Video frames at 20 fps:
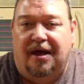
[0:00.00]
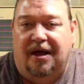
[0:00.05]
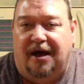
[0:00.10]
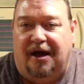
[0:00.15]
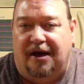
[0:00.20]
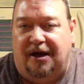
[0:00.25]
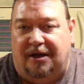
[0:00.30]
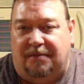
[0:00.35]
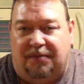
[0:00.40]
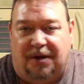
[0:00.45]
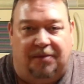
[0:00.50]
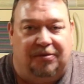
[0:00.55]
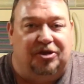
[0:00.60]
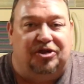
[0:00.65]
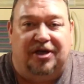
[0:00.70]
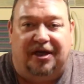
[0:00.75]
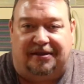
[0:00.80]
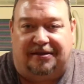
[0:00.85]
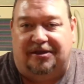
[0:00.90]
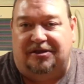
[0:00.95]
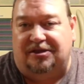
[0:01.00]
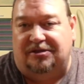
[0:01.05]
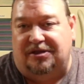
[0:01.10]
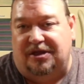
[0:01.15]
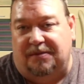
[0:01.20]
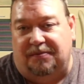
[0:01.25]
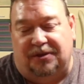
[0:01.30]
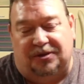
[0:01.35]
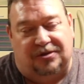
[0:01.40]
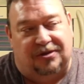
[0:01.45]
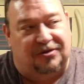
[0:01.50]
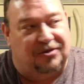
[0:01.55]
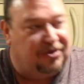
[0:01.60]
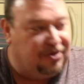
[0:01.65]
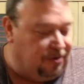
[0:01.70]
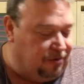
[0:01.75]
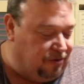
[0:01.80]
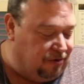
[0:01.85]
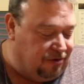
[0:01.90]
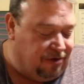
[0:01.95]
You probably check the temperature
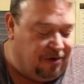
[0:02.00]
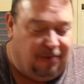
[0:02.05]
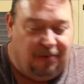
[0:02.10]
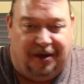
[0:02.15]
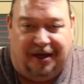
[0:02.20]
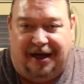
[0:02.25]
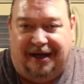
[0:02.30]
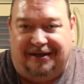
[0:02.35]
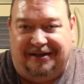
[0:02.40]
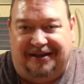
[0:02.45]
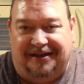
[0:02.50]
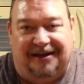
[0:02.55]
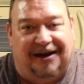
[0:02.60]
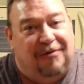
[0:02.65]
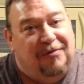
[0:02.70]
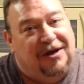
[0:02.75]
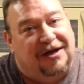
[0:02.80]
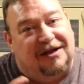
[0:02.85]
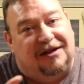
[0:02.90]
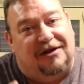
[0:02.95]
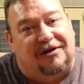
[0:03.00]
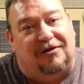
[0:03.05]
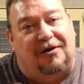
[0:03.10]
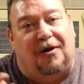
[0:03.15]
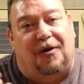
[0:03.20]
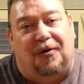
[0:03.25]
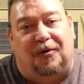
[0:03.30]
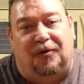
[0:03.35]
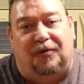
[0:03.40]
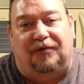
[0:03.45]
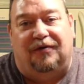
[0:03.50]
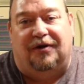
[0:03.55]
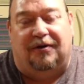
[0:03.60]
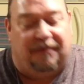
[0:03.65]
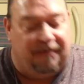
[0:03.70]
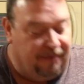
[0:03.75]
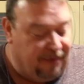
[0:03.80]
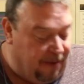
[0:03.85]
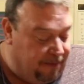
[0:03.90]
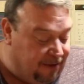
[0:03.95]
sooner than what I did. I went a little over,
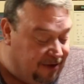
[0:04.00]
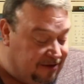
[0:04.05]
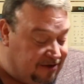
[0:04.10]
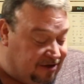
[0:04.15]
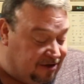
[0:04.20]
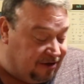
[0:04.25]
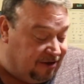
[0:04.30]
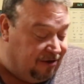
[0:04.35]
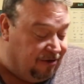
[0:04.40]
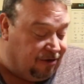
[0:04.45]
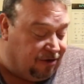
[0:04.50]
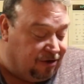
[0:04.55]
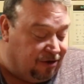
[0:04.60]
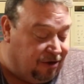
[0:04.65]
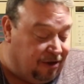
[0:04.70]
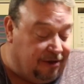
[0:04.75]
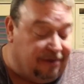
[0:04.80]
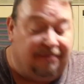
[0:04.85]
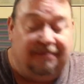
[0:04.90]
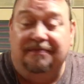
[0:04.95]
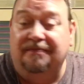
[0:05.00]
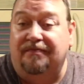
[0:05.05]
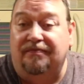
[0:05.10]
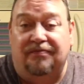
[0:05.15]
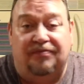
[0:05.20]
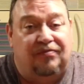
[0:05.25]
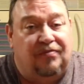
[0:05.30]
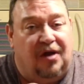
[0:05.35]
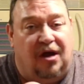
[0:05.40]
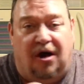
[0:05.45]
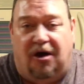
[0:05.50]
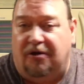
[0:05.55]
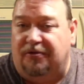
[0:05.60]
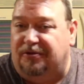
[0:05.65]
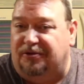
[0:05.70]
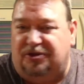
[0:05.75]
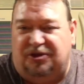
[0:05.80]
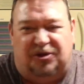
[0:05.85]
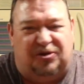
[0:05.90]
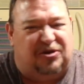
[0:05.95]
but it's still good. All the
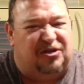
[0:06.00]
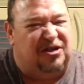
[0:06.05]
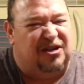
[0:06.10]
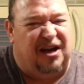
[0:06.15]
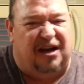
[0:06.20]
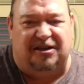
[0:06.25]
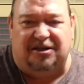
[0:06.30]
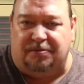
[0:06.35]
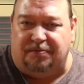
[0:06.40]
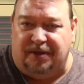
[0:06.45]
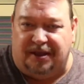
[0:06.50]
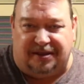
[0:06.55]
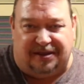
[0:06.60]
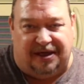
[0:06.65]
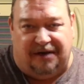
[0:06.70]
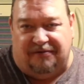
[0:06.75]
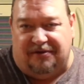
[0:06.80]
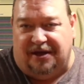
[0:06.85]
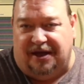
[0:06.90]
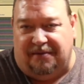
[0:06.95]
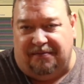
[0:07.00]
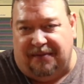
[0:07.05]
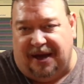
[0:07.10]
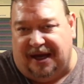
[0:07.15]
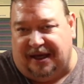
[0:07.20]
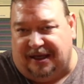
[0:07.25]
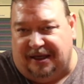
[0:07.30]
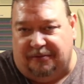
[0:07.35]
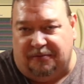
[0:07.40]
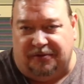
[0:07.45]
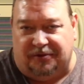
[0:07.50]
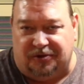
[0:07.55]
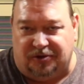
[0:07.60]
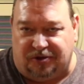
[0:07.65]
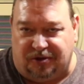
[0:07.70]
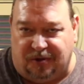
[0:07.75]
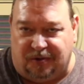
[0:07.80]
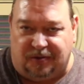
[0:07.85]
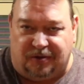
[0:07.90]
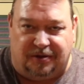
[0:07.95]
juices, I just mixed everything back in with its
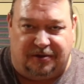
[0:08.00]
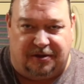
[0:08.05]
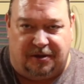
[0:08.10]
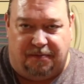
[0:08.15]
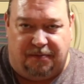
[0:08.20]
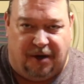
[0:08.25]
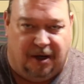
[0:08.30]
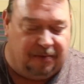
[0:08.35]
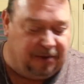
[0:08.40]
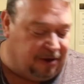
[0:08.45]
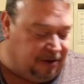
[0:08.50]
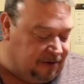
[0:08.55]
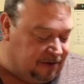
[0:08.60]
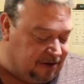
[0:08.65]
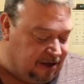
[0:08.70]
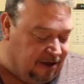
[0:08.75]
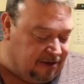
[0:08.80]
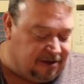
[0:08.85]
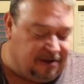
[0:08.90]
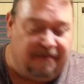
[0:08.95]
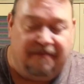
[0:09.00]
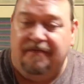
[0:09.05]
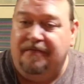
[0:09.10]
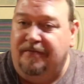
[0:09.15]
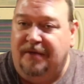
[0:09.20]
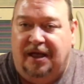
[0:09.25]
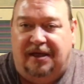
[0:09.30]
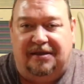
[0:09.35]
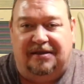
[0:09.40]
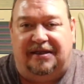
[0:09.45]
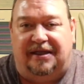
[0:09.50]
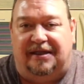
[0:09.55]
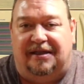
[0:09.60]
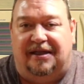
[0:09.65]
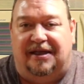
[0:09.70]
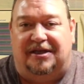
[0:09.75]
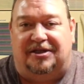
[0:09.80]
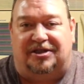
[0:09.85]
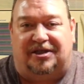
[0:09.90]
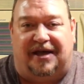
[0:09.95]
juices and barbecue sauce.
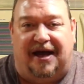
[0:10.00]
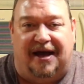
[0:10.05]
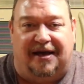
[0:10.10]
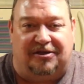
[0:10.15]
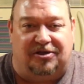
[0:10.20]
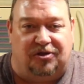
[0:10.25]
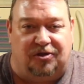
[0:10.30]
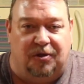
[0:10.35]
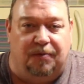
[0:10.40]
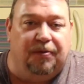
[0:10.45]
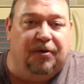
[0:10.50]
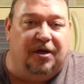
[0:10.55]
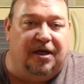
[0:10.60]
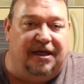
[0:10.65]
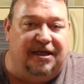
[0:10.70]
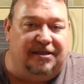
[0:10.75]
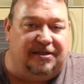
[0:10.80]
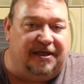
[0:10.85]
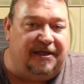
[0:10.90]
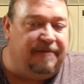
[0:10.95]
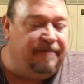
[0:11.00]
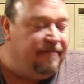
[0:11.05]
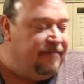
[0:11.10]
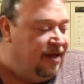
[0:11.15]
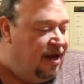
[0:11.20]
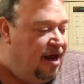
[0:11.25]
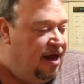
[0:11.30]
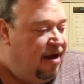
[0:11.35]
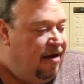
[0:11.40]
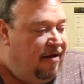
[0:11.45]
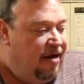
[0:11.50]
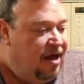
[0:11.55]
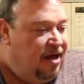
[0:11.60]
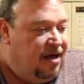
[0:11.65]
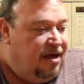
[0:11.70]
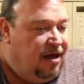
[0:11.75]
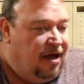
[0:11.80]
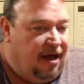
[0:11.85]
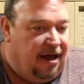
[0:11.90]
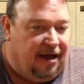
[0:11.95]
Delish, guys, super easy.
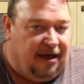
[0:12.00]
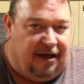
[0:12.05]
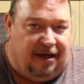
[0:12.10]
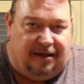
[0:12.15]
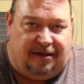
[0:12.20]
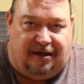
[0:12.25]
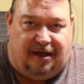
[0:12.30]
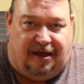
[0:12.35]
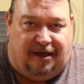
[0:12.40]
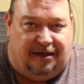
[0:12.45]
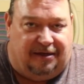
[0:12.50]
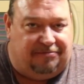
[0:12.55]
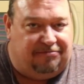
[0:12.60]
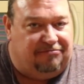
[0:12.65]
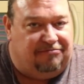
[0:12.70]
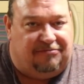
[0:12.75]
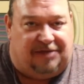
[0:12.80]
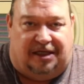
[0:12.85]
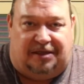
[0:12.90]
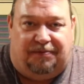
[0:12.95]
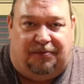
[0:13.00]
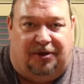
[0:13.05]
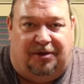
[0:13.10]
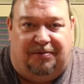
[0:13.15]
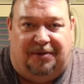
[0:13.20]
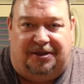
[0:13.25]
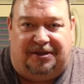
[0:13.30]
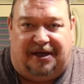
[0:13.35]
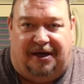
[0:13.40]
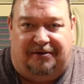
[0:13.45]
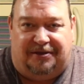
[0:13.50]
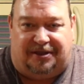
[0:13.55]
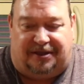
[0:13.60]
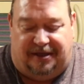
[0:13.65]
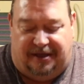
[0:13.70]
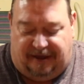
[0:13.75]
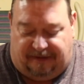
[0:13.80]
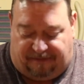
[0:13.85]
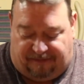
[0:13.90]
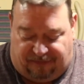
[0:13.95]
And that's pretty much how it's
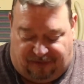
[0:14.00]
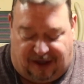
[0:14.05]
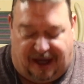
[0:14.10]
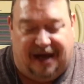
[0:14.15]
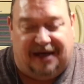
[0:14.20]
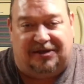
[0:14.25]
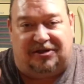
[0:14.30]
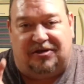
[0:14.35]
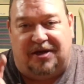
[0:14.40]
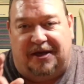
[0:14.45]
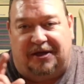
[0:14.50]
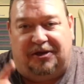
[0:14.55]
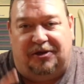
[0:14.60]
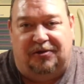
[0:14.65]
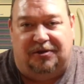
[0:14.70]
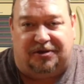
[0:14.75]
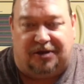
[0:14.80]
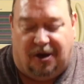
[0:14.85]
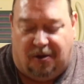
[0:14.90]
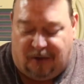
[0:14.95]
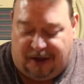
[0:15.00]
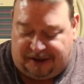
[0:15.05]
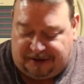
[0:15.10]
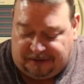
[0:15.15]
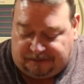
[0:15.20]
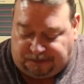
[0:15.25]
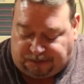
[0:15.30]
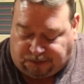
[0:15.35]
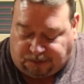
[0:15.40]
done. Guys, thank you as always.